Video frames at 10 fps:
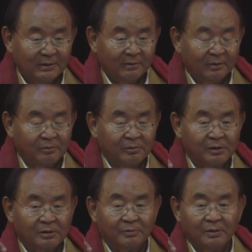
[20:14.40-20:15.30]
Where you
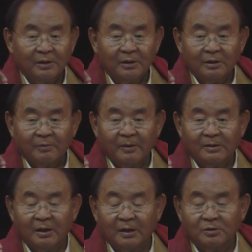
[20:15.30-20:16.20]
reach the where
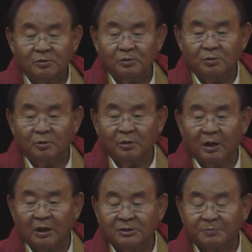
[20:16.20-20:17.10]
there's no
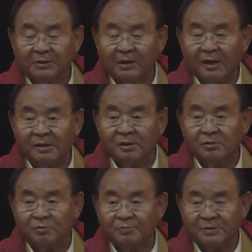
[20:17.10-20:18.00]
grasping entering
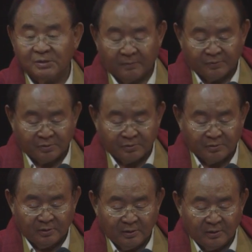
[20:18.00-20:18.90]
into
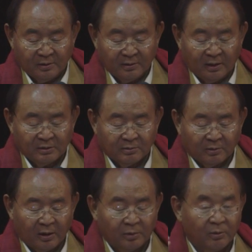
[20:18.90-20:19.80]
perception, that's the
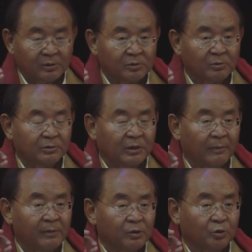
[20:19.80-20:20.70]
kind of what is called
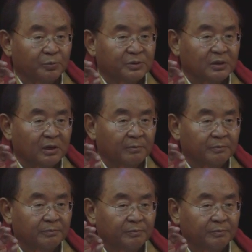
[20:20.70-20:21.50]
dhamma to bhishirap